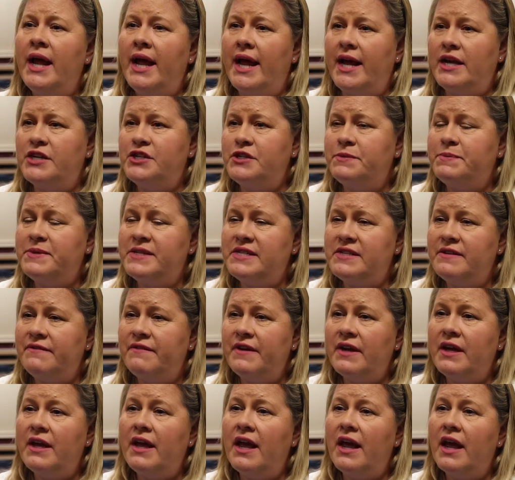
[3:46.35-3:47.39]

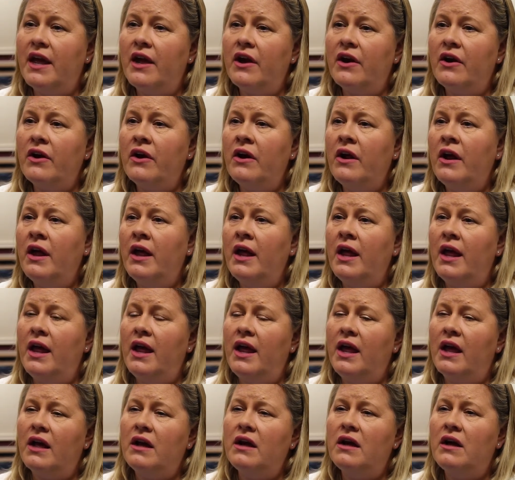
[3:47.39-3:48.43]
age-specific care,
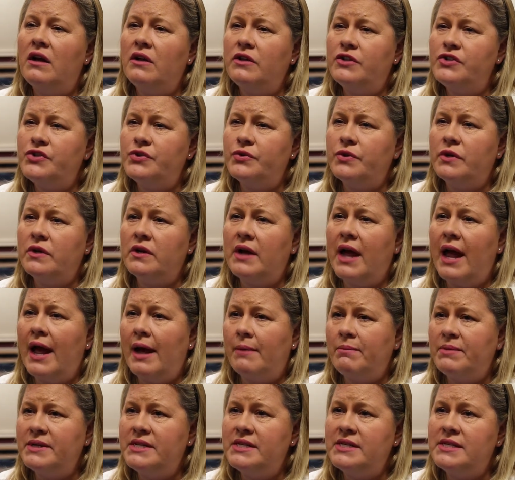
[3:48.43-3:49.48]
and cultural
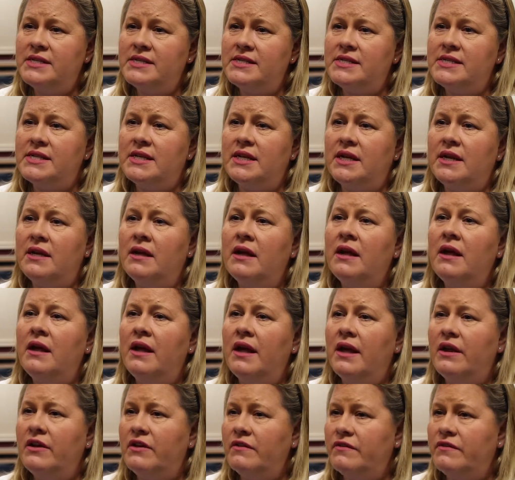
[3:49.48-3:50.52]
competency and